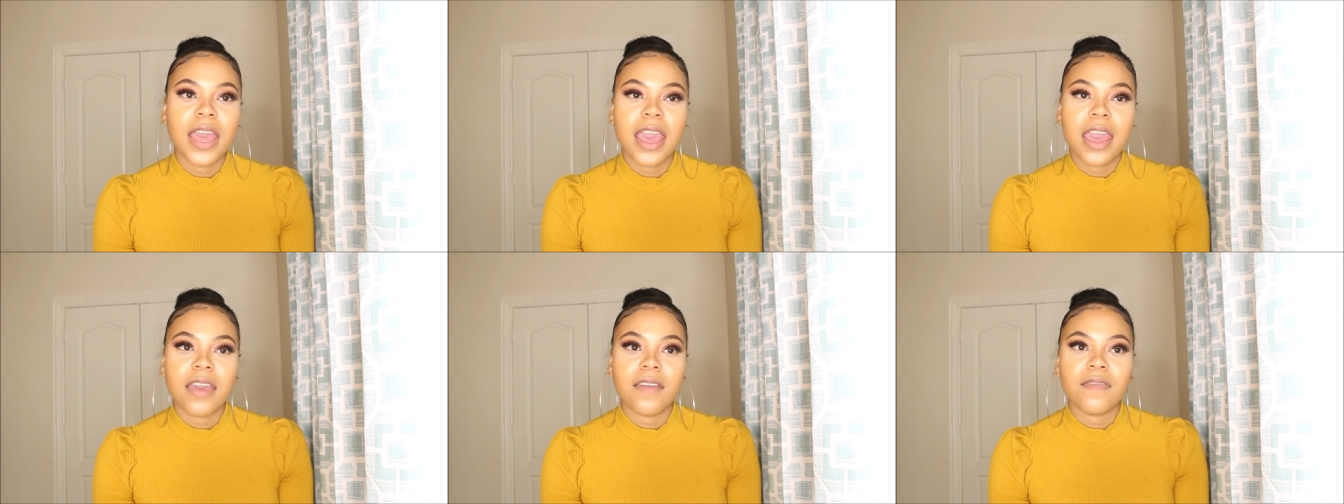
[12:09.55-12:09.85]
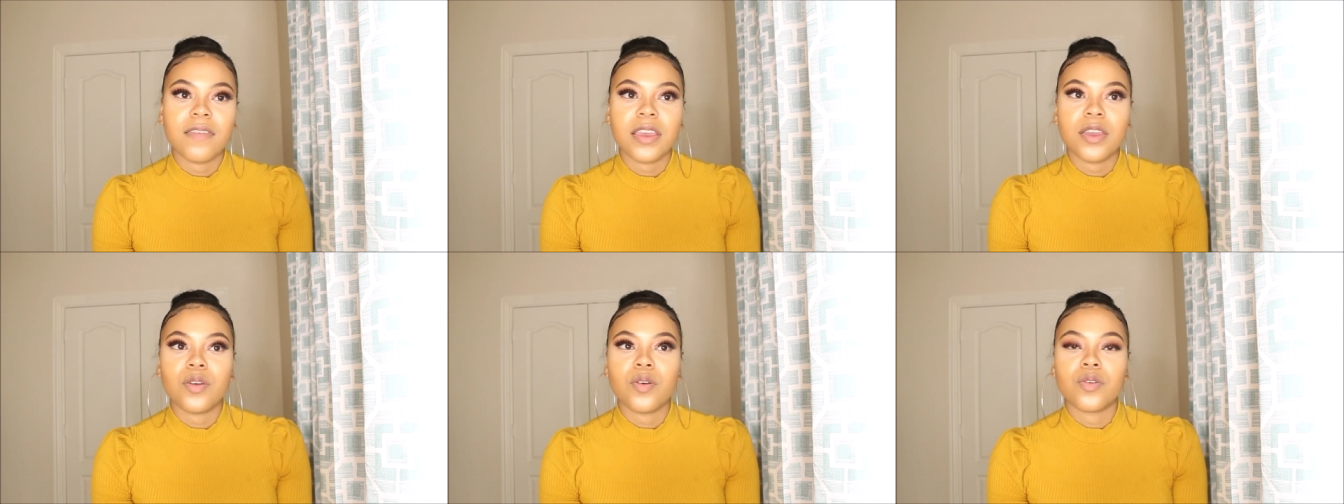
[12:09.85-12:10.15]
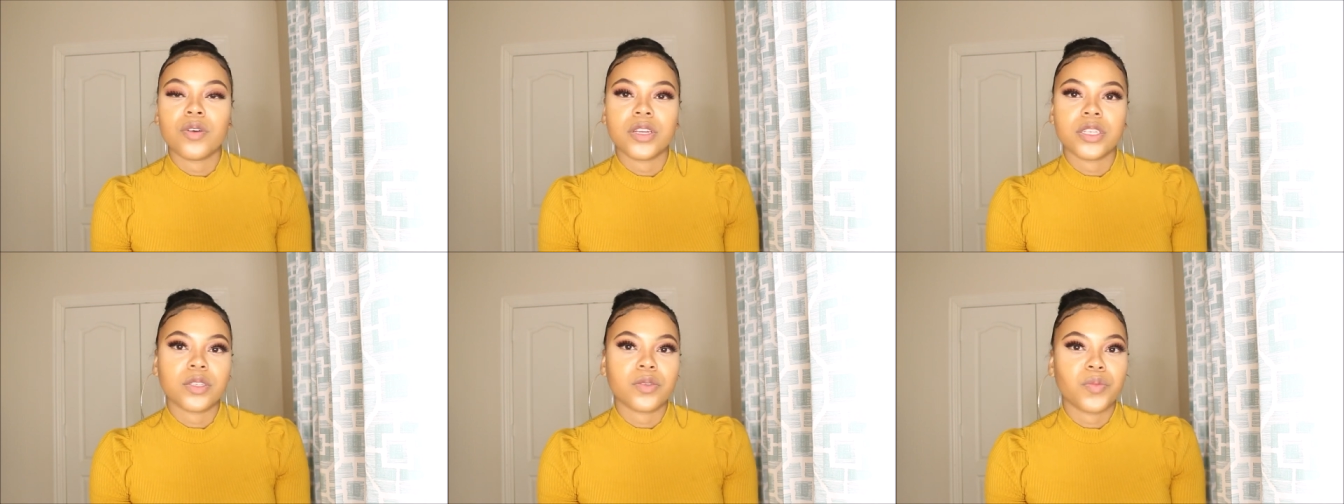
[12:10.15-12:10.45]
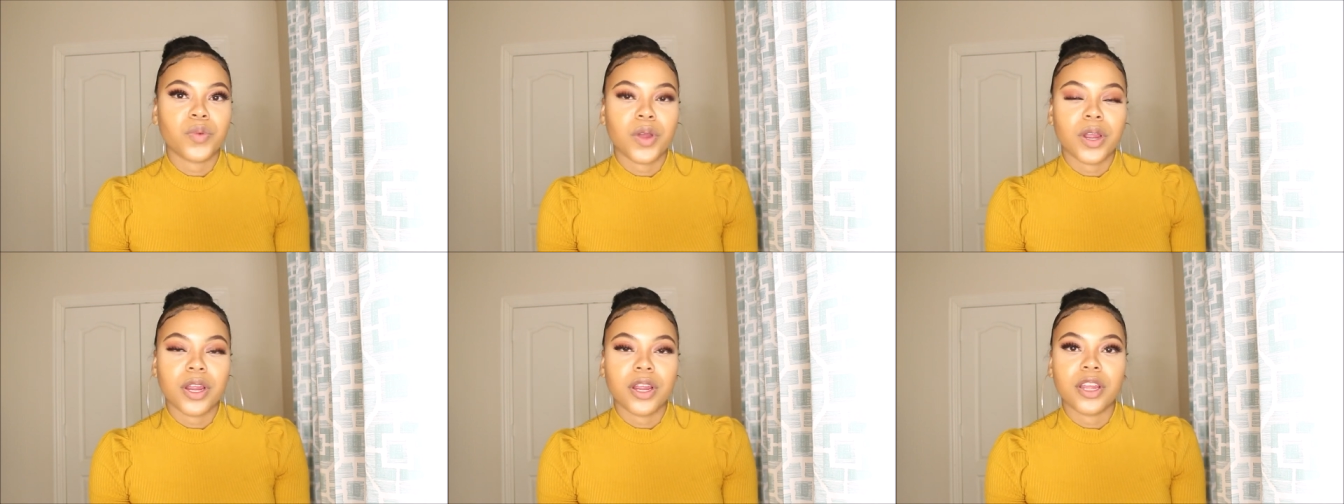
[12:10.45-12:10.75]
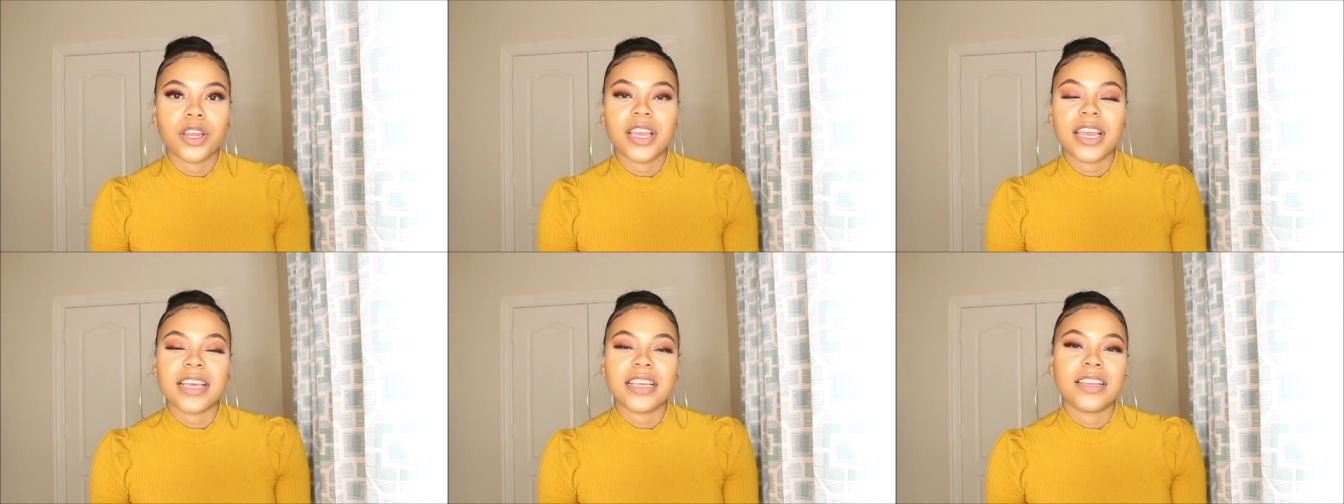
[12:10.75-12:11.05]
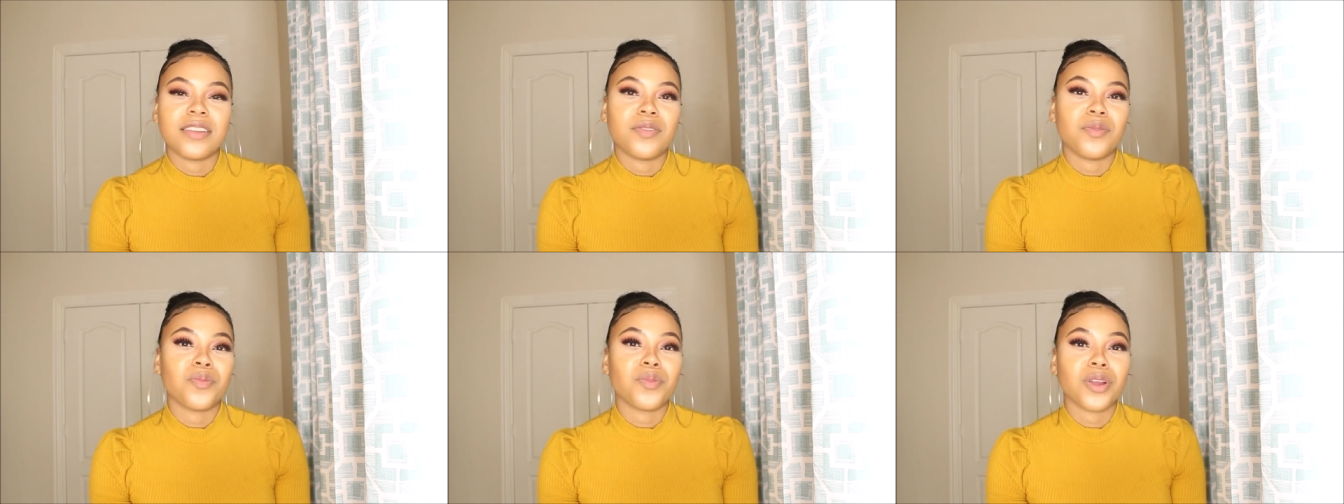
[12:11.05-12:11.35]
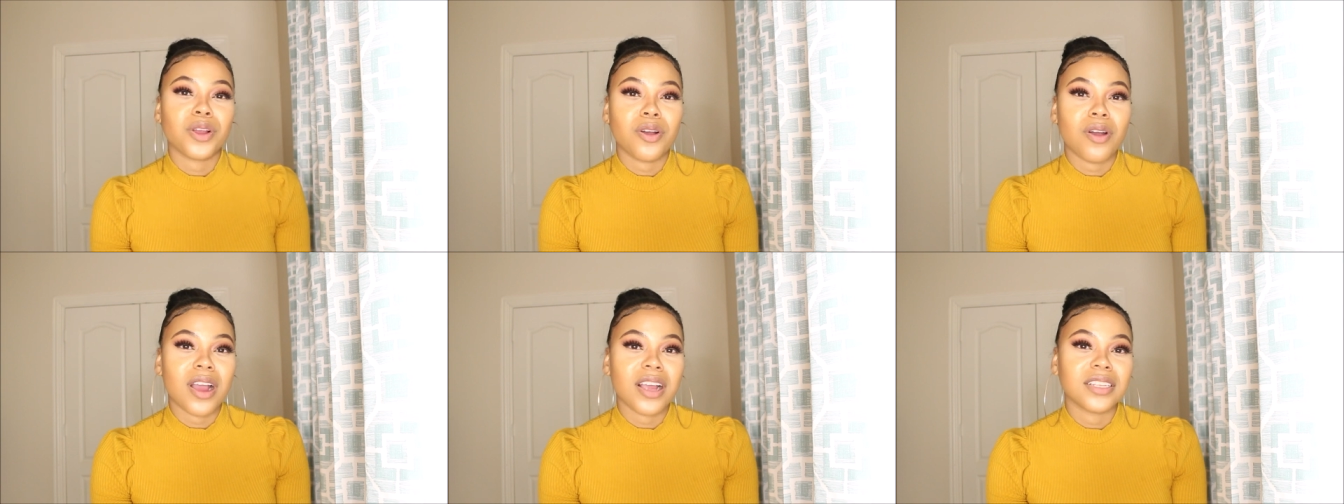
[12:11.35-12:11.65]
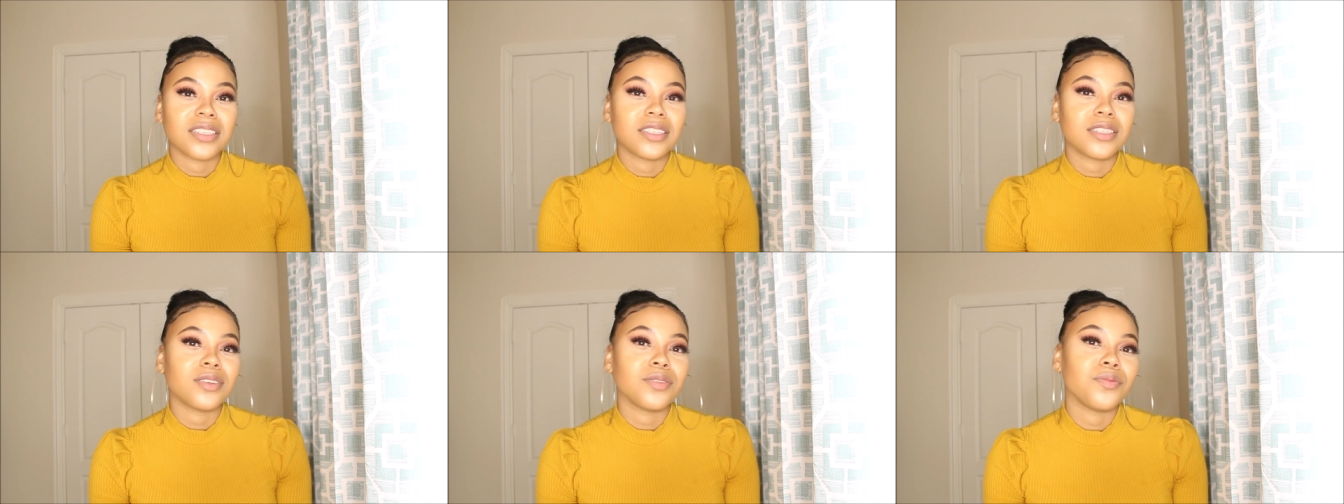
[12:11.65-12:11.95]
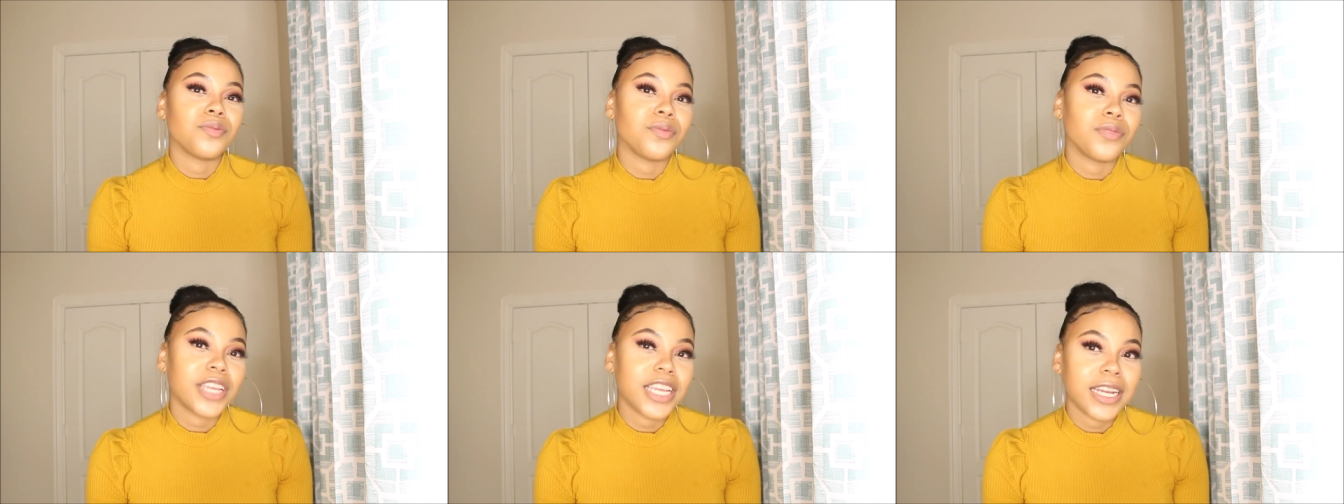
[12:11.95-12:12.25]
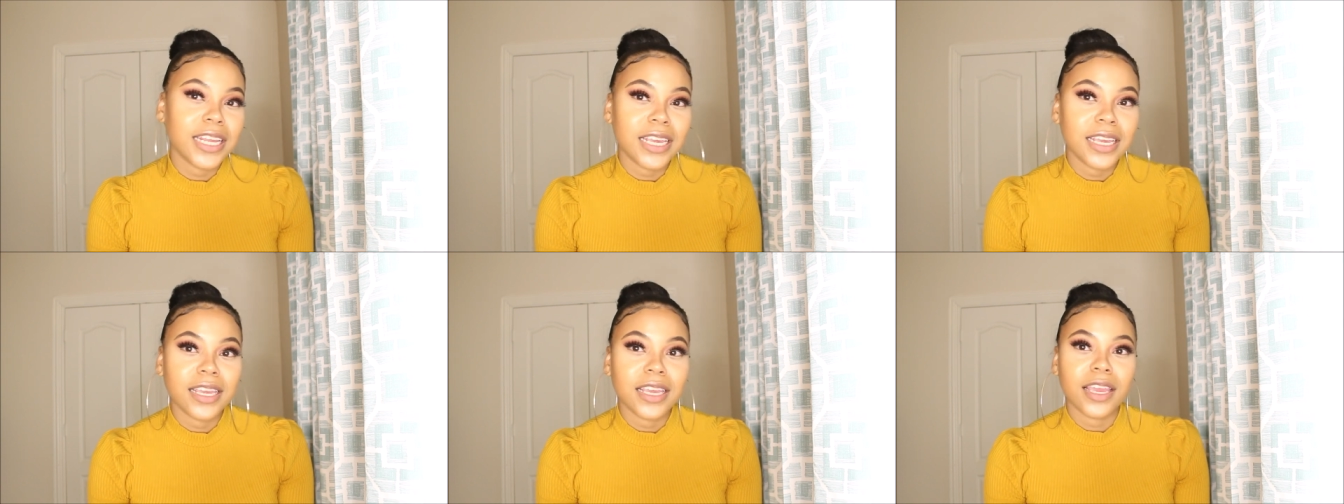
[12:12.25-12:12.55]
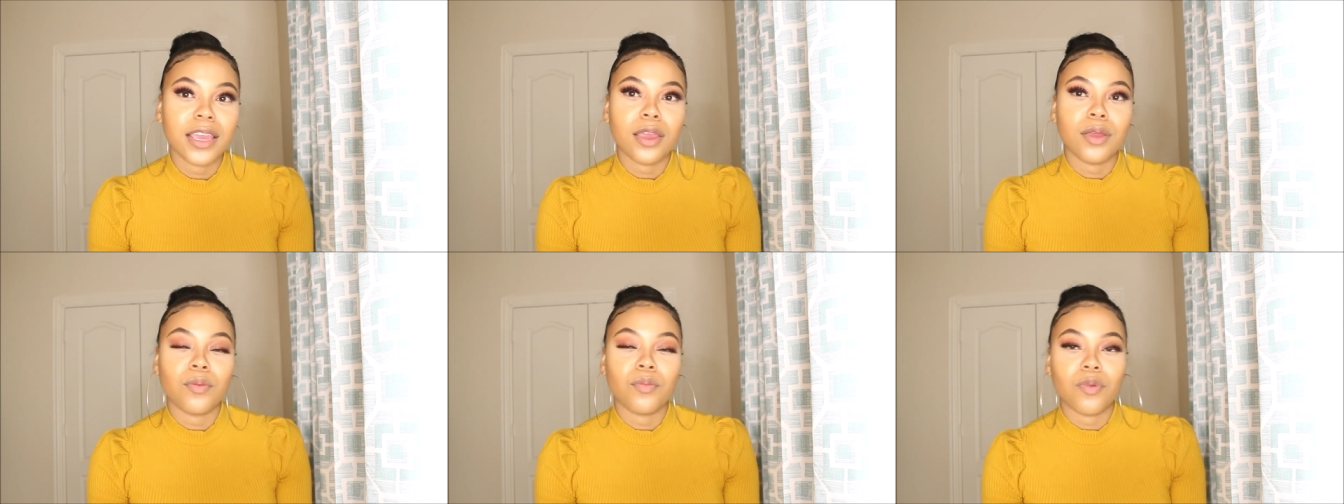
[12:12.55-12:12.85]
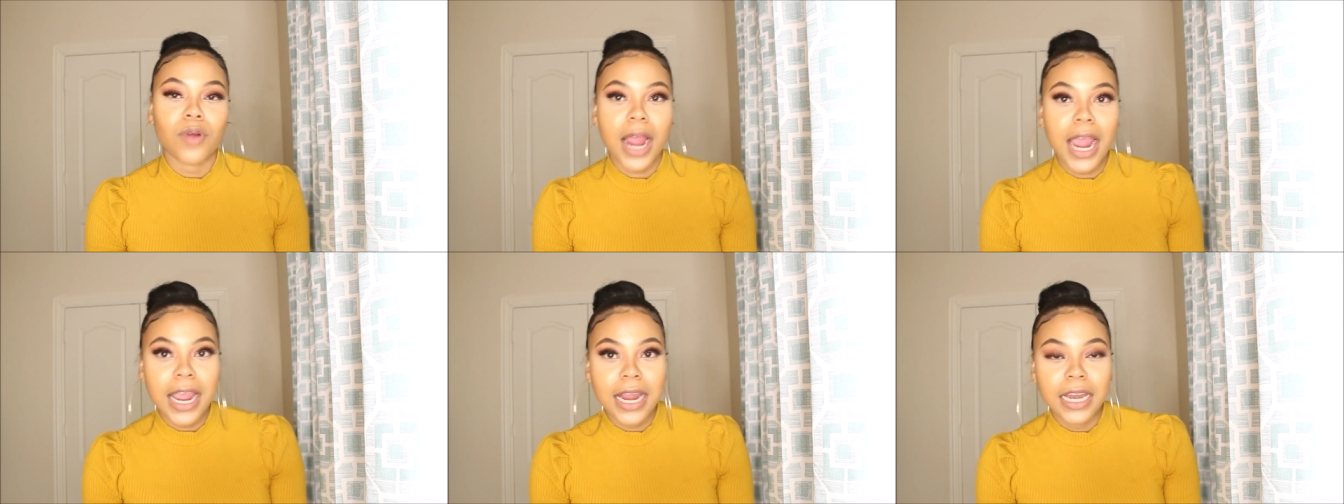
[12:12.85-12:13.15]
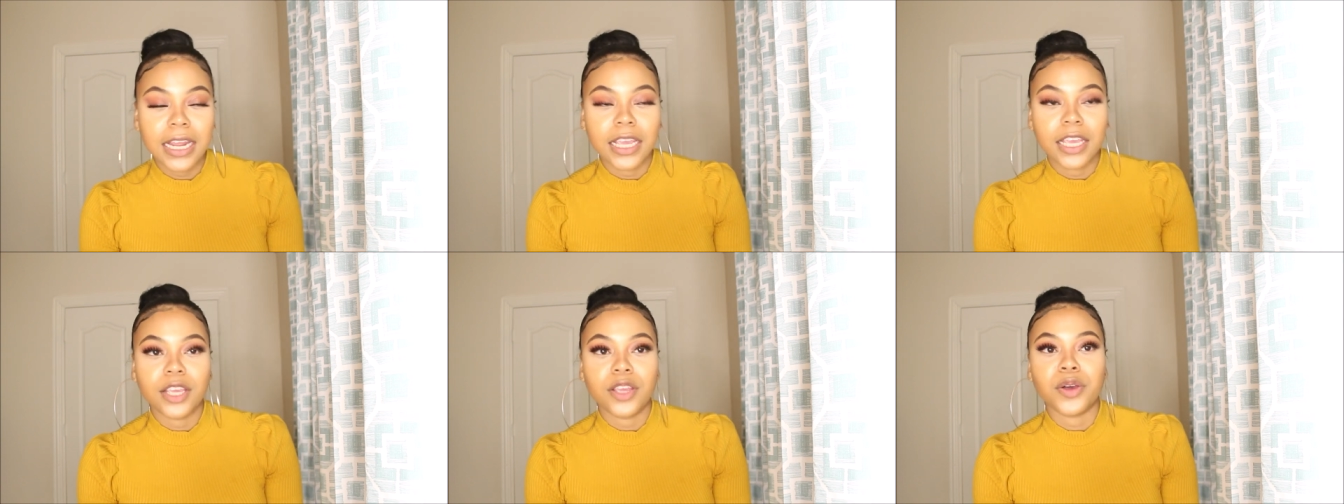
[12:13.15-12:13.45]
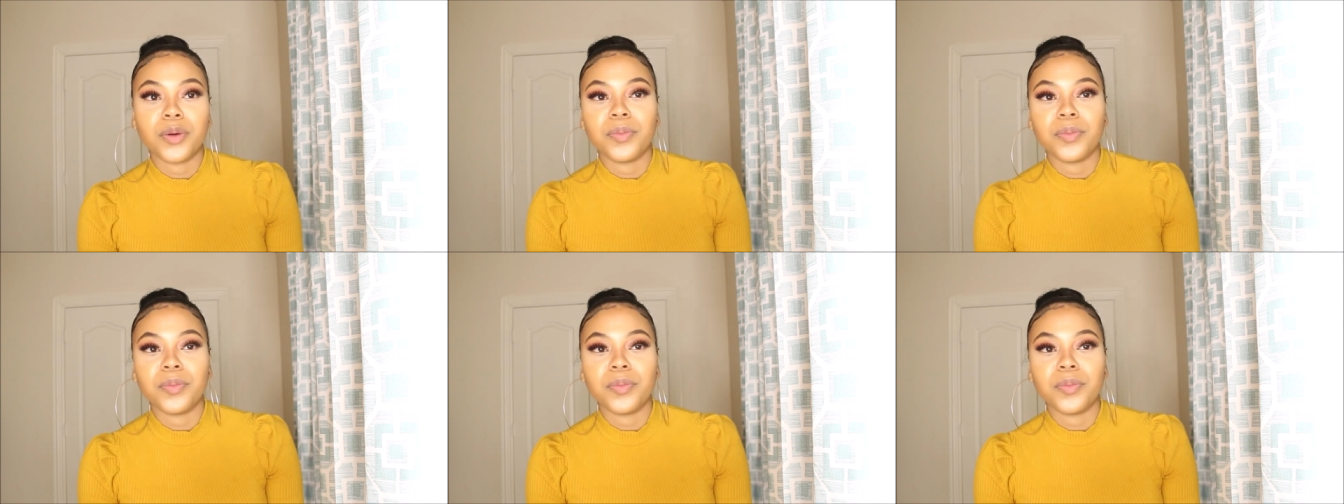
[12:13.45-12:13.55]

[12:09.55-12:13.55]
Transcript: heavy coursework in regards to reading and writing.